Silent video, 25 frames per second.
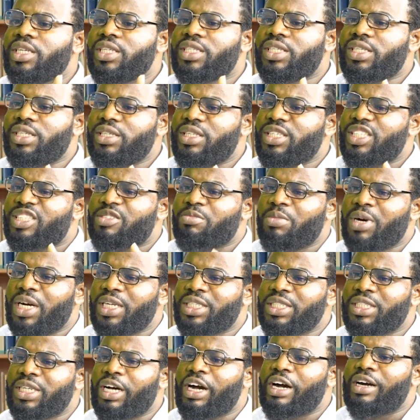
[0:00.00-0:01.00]
they see this
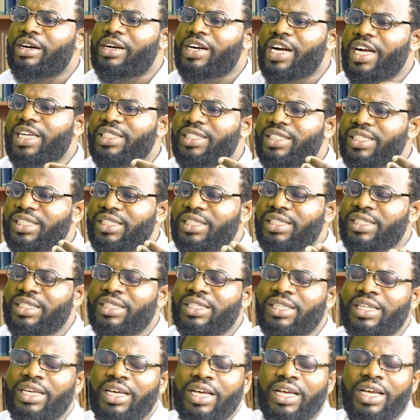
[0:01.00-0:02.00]
man
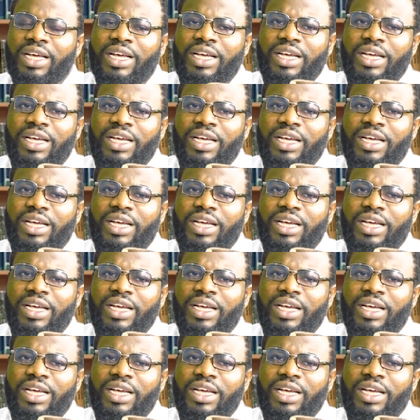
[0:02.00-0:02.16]
writing